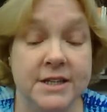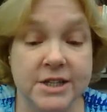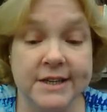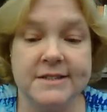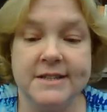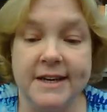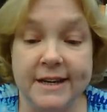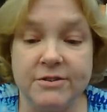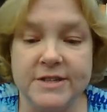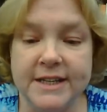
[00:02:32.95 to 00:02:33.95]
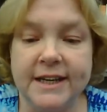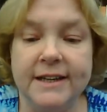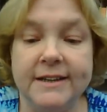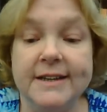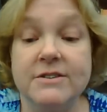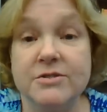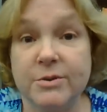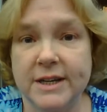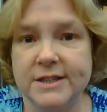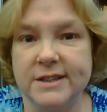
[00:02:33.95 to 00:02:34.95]
just to understanding the
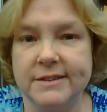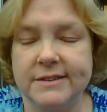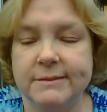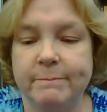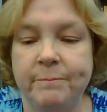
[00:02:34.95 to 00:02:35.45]
instructions.